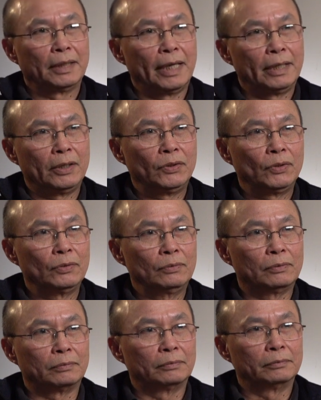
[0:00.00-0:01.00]

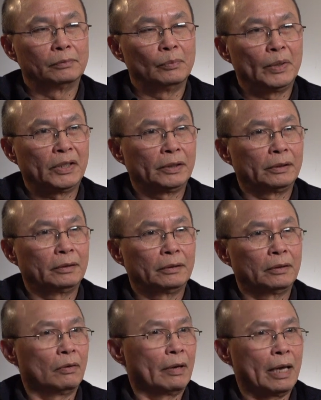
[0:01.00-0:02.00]
82, which
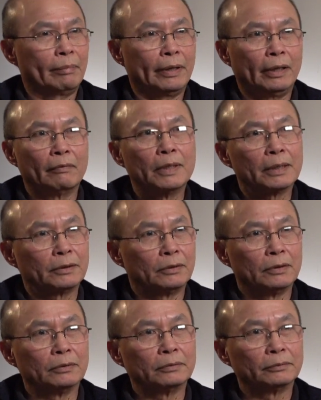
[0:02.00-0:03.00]
don't have any work to
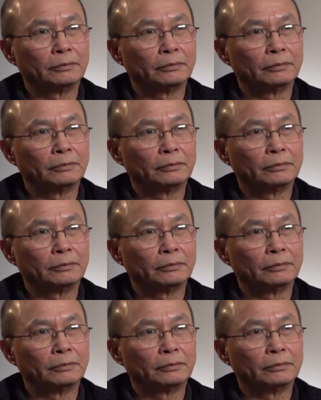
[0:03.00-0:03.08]
do.